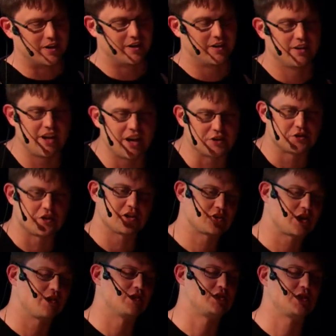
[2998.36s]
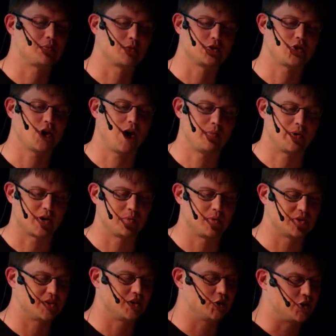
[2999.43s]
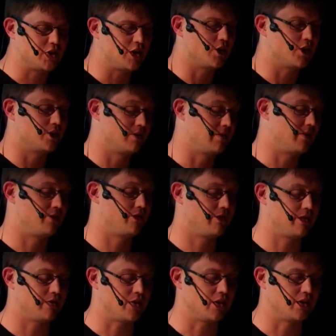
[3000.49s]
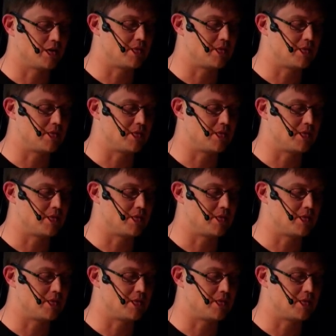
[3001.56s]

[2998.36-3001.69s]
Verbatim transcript: uh, yeah, so that's kind of a separate topic, but essentially, you know, if, if you